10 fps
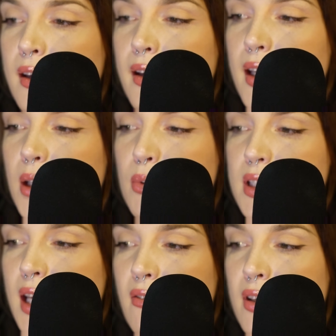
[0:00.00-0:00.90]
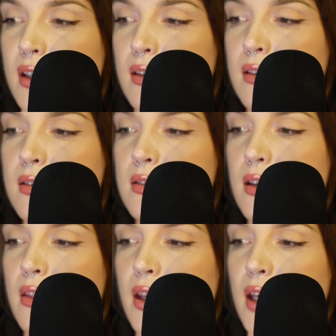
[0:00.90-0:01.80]
and it was evident
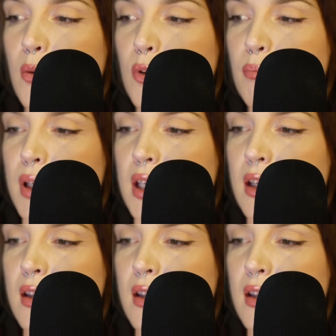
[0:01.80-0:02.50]
that it would be